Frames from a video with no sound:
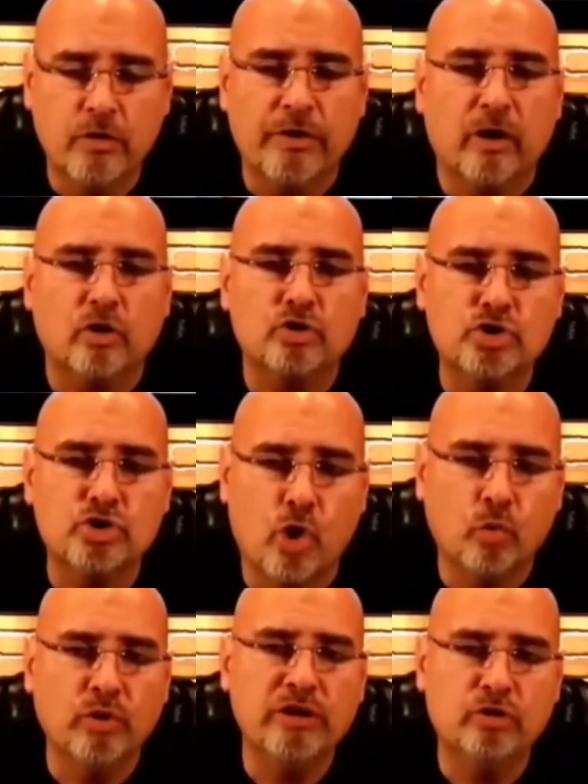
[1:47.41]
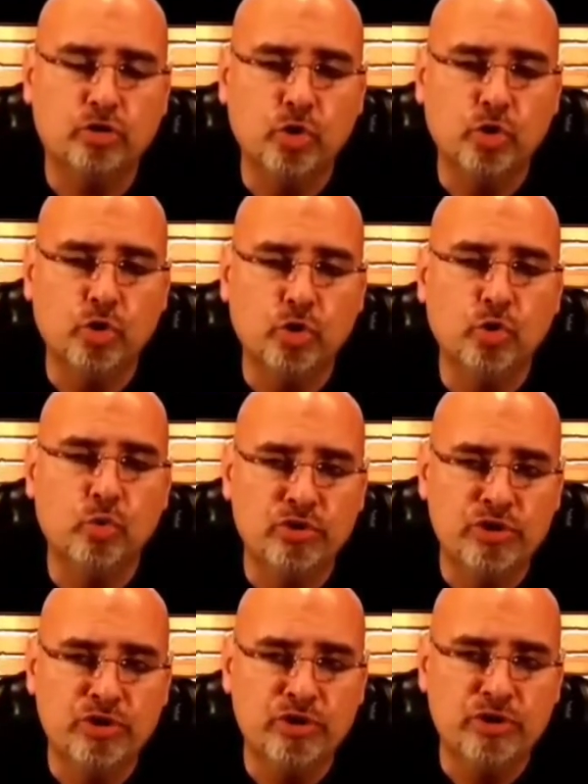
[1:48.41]
They are totally two
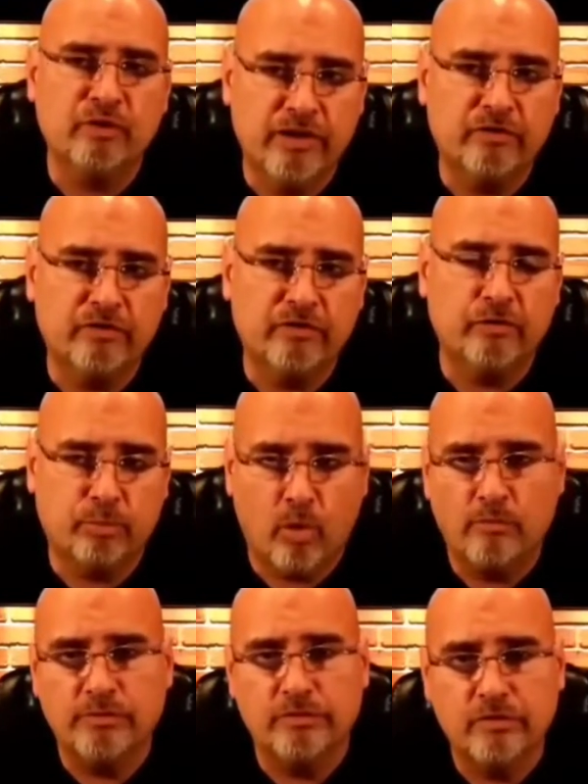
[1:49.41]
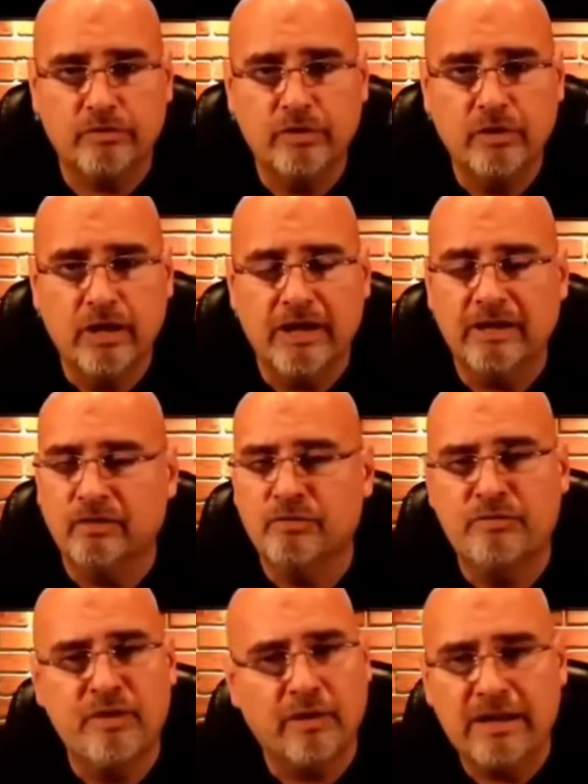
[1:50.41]
different sets of prophecies. And it's
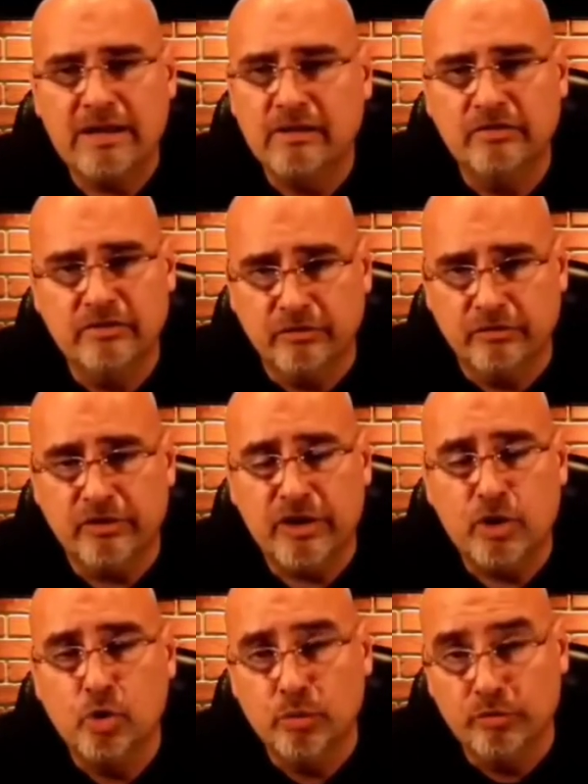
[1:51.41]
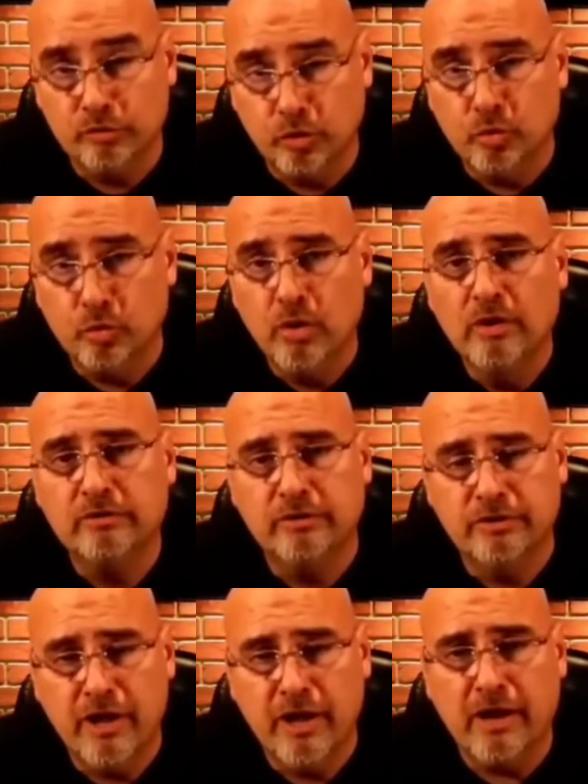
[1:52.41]
very easy to see who is who
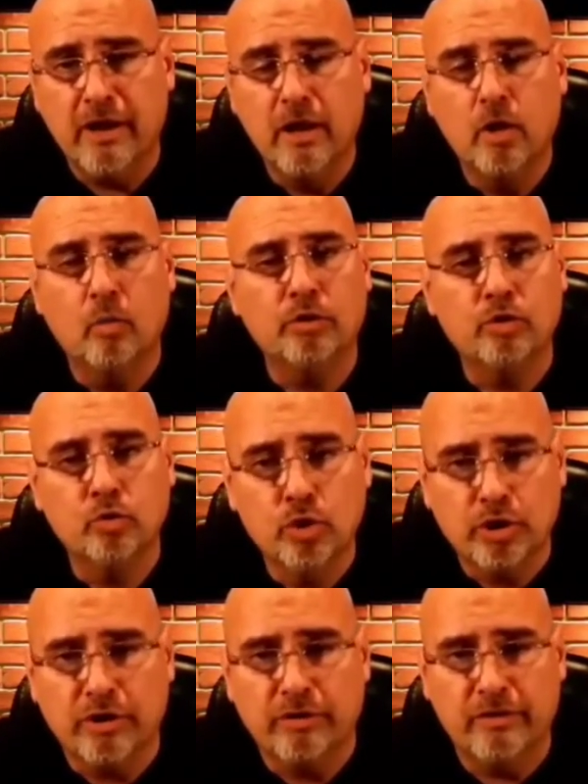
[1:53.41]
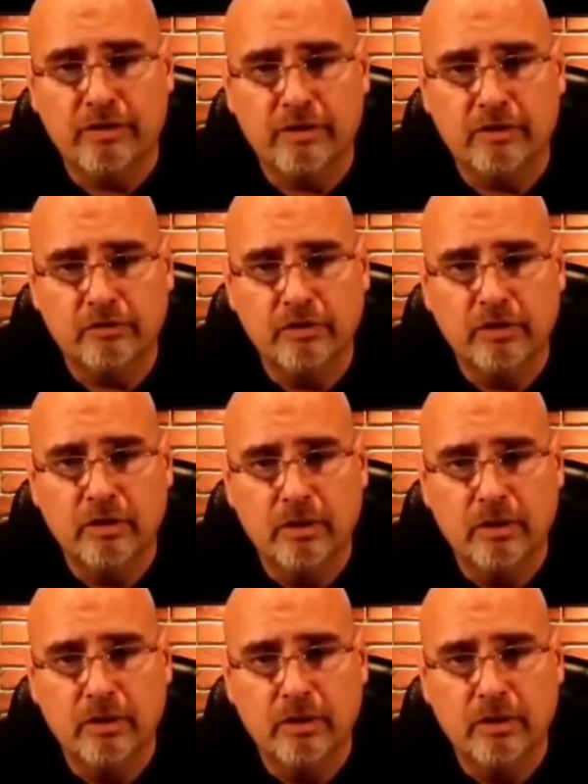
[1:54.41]
today when you look at these.